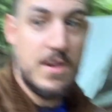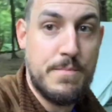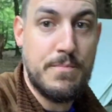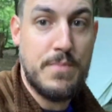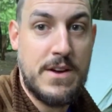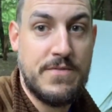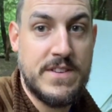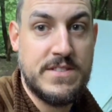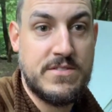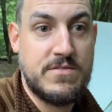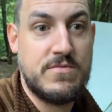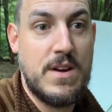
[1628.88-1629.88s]
up
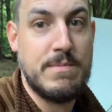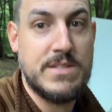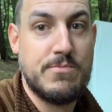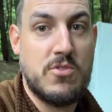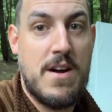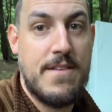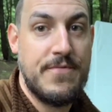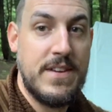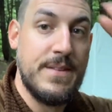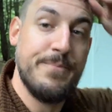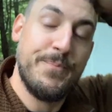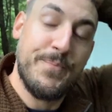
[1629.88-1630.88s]
breakfast, grabbing some
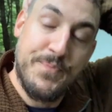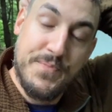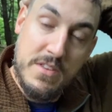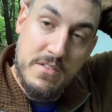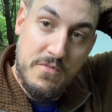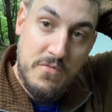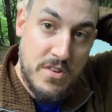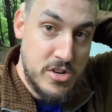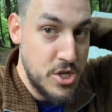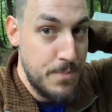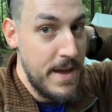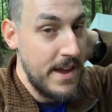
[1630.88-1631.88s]
coffee,
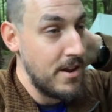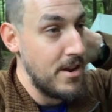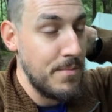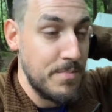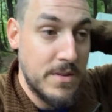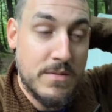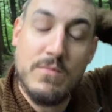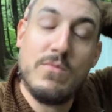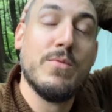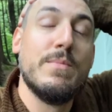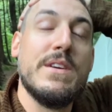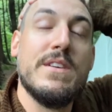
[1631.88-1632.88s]
finishing packing up and
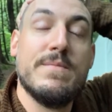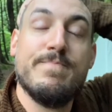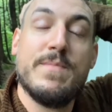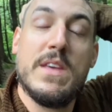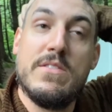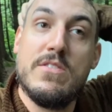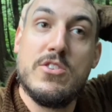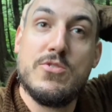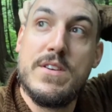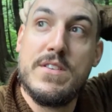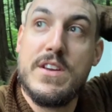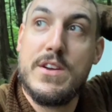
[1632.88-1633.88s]
we'll be hitting the
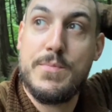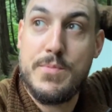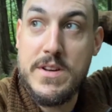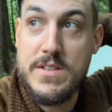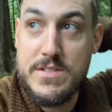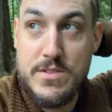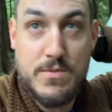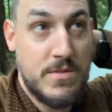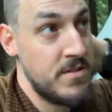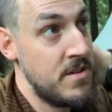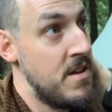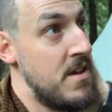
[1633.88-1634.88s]
trail here pretty soon.